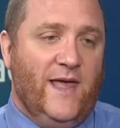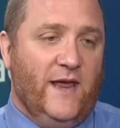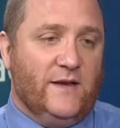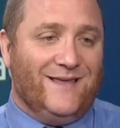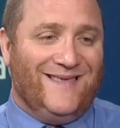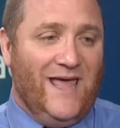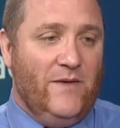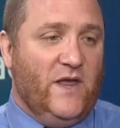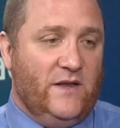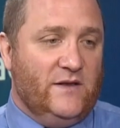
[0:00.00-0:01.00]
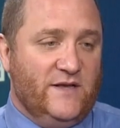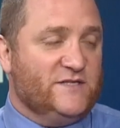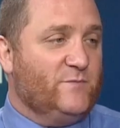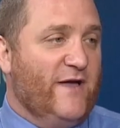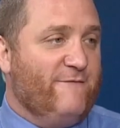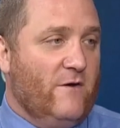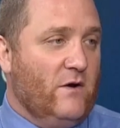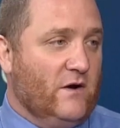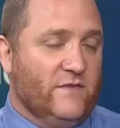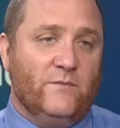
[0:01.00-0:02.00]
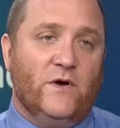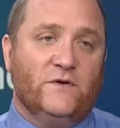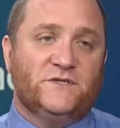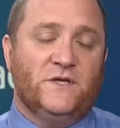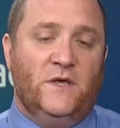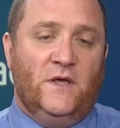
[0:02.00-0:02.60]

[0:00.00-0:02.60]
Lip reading: And gaming is by far the most